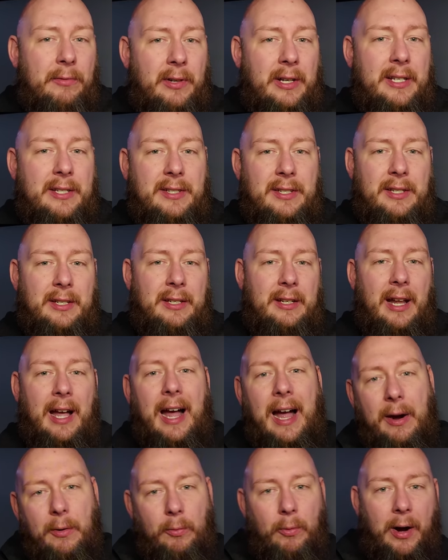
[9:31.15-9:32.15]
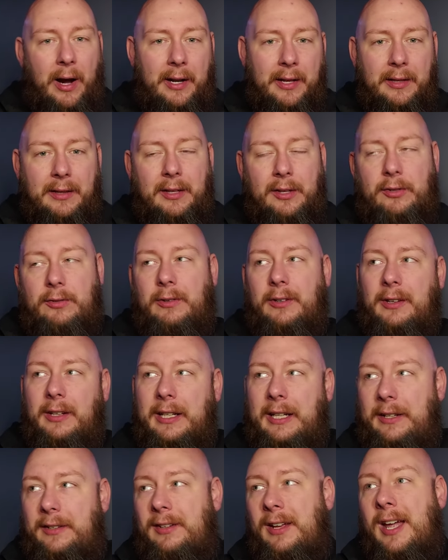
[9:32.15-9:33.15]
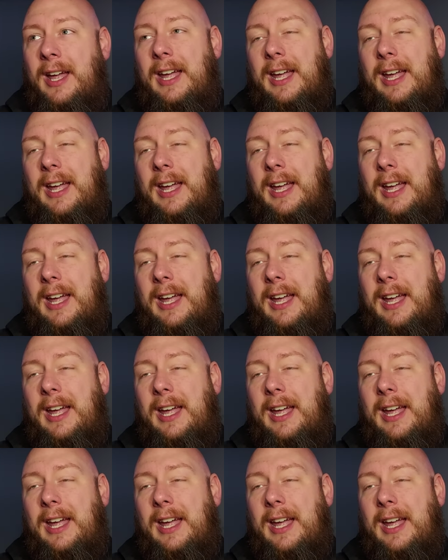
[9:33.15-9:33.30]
reason I wanted this release.